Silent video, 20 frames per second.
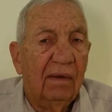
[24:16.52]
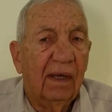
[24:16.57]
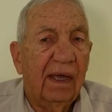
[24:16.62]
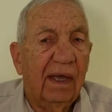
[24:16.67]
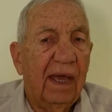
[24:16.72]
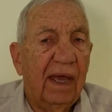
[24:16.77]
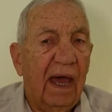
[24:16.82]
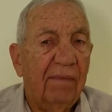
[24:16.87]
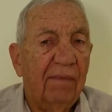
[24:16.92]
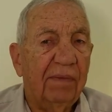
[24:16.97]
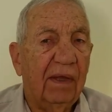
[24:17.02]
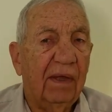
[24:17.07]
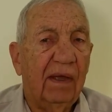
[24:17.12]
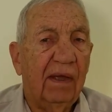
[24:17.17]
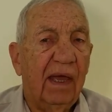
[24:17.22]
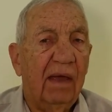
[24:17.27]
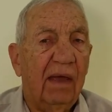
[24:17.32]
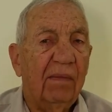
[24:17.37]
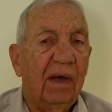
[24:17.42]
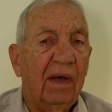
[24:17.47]
The captain
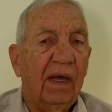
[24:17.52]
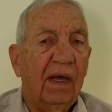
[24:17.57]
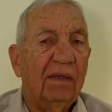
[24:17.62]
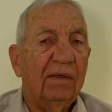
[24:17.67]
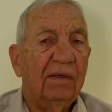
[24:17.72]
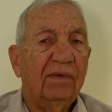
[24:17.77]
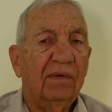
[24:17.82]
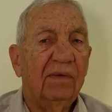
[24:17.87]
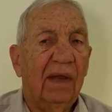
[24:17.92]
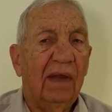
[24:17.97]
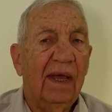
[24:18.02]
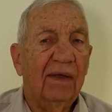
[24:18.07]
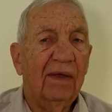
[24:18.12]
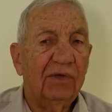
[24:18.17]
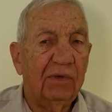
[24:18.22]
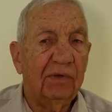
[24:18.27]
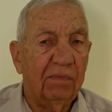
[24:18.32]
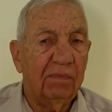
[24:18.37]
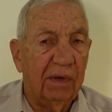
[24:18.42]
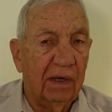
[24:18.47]
came on this
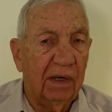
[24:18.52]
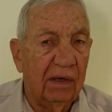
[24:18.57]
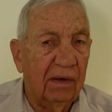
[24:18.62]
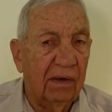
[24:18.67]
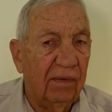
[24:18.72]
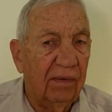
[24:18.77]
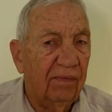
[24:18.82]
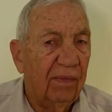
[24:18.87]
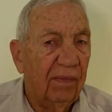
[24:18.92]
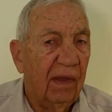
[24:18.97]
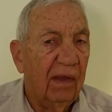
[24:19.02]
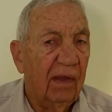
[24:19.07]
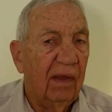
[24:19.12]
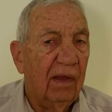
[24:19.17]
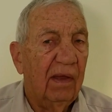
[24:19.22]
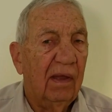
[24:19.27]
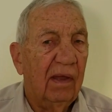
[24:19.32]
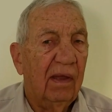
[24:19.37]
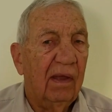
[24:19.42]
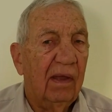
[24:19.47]
loudspeaker
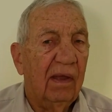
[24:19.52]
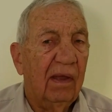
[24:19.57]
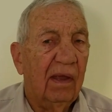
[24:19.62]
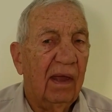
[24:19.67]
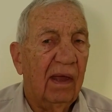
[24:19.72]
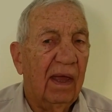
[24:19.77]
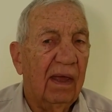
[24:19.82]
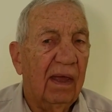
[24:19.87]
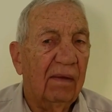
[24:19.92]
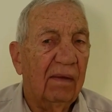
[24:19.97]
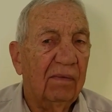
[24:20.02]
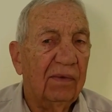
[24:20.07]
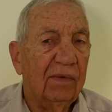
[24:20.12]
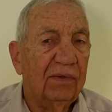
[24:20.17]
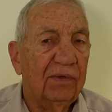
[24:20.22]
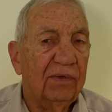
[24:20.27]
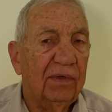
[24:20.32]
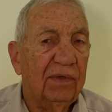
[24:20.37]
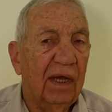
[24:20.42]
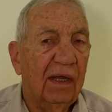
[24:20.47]
and
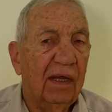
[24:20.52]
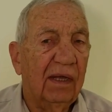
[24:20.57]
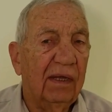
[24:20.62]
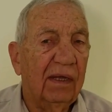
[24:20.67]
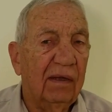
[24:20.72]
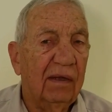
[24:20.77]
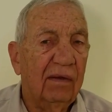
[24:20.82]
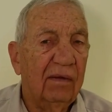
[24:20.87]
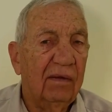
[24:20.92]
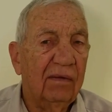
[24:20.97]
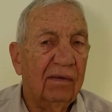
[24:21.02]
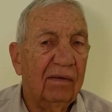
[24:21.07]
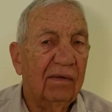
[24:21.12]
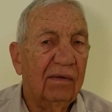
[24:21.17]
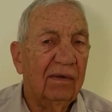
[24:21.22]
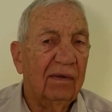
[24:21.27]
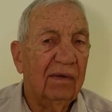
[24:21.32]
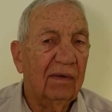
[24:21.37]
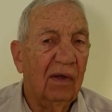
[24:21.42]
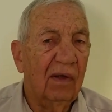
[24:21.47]
was yelling
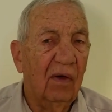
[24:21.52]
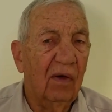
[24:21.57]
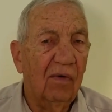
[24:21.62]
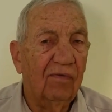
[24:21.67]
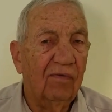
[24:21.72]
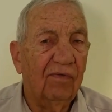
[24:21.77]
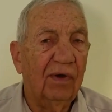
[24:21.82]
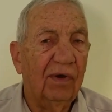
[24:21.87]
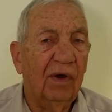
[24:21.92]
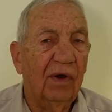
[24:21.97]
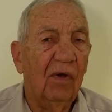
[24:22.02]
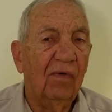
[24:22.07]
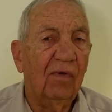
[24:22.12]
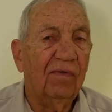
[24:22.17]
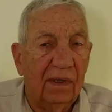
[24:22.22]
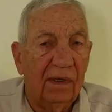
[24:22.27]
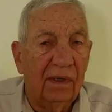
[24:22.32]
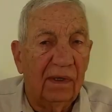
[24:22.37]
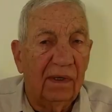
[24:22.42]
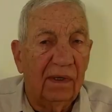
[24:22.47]
over and
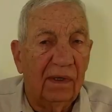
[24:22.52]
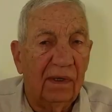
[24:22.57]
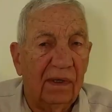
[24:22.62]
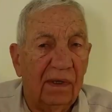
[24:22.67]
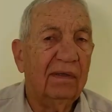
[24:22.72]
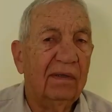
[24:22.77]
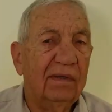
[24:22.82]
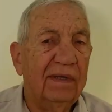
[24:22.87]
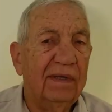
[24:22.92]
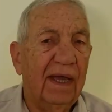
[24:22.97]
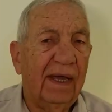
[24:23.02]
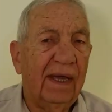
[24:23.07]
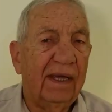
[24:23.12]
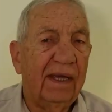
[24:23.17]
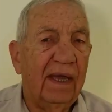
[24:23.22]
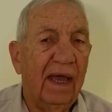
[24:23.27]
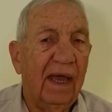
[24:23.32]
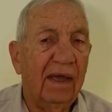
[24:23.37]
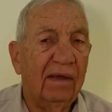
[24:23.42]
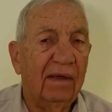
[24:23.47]
over, Deck
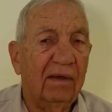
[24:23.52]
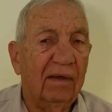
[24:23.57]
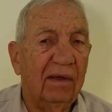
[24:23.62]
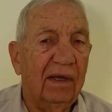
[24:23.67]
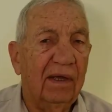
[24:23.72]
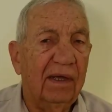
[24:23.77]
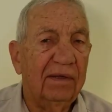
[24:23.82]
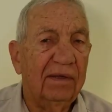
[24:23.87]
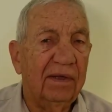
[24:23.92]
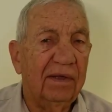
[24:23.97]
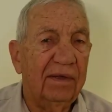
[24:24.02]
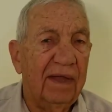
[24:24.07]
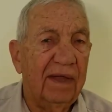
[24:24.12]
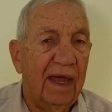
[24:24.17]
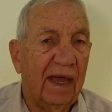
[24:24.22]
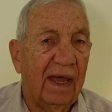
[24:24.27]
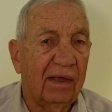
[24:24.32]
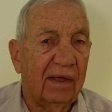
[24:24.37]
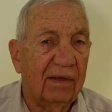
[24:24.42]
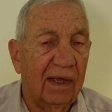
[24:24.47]
gang, hit the
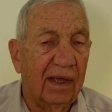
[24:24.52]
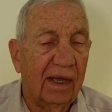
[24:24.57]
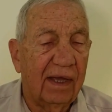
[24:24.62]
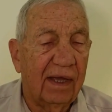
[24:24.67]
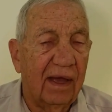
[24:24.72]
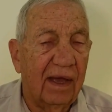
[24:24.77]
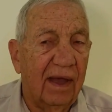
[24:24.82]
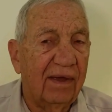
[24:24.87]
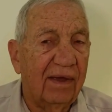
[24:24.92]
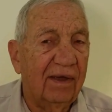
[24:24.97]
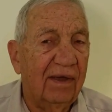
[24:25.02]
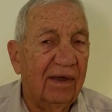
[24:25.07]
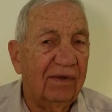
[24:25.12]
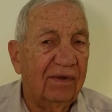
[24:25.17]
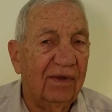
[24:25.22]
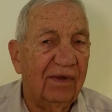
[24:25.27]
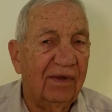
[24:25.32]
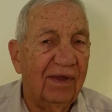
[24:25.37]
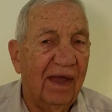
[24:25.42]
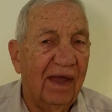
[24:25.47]
deck, deck gang,
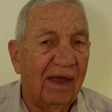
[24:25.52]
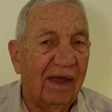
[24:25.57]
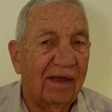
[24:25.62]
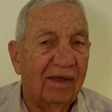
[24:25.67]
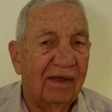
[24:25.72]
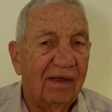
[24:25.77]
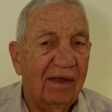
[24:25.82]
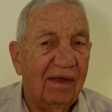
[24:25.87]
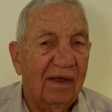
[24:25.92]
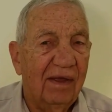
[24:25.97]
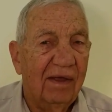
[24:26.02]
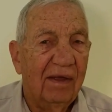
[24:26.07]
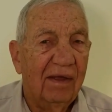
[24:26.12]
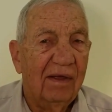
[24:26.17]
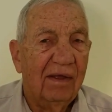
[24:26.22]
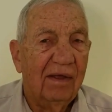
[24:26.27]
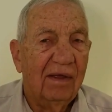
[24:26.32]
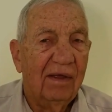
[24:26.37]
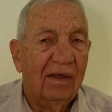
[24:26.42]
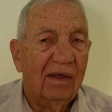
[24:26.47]
hit the deck.
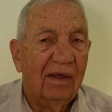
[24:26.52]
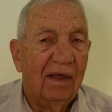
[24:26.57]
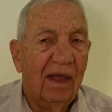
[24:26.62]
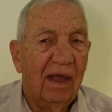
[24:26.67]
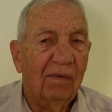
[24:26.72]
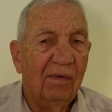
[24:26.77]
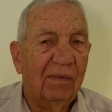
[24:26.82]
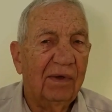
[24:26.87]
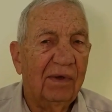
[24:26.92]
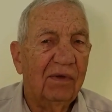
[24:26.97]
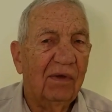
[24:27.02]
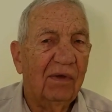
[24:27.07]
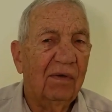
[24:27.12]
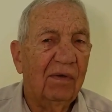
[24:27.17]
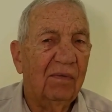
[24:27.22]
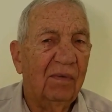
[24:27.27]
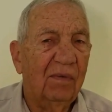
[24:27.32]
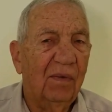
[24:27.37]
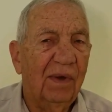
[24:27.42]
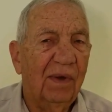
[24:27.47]
And we
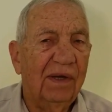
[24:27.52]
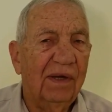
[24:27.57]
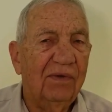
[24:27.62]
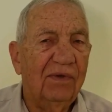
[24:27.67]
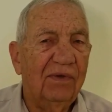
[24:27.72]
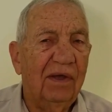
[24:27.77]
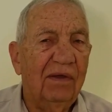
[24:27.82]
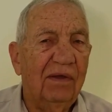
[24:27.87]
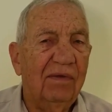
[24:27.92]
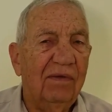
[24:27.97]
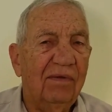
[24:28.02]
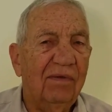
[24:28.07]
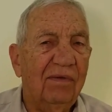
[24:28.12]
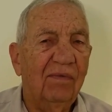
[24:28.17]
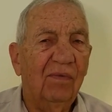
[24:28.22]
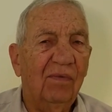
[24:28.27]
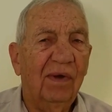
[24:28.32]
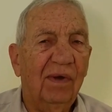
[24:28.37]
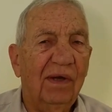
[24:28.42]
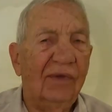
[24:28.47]
thought, well, what is he
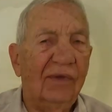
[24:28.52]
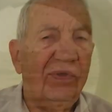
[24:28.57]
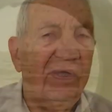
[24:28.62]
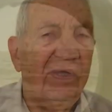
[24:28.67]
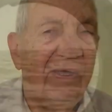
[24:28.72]
what is